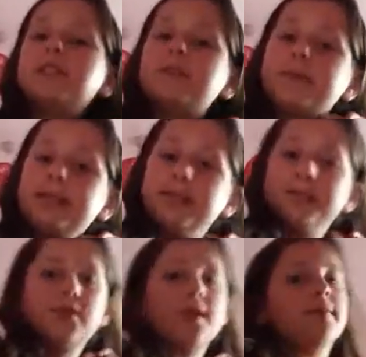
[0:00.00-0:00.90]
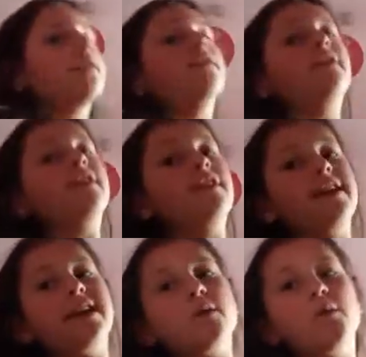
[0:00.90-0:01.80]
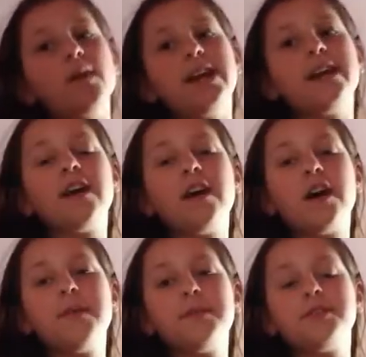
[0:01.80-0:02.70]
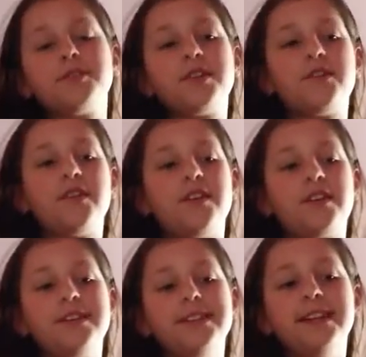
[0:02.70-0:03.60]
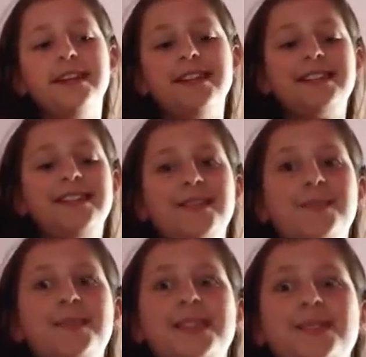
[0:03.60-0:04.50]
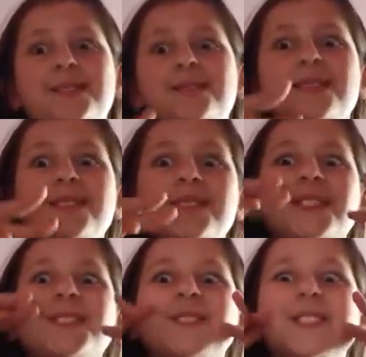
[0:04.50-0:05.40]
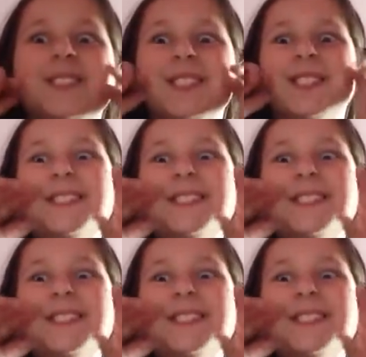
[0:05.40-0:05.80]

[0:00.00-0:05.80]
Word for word: to be subscriber of the week. Hope you enjoyed this video, guys, and sorry about all of my funny faces.